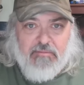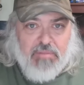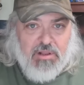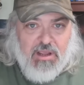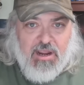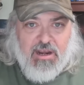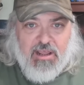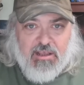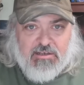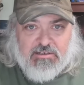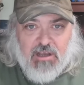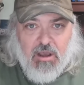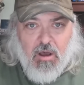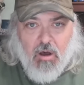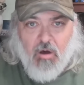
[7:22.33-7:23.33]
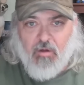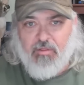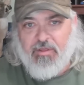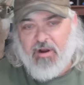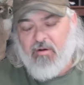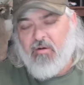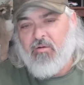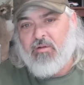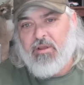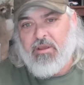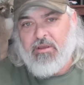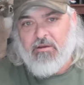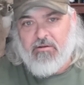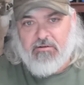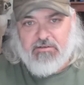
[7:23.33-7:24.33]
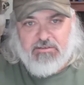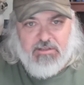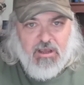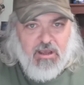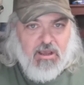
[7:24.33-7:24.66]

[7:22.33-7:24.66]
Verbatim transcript: pleadings, oh, they're only used,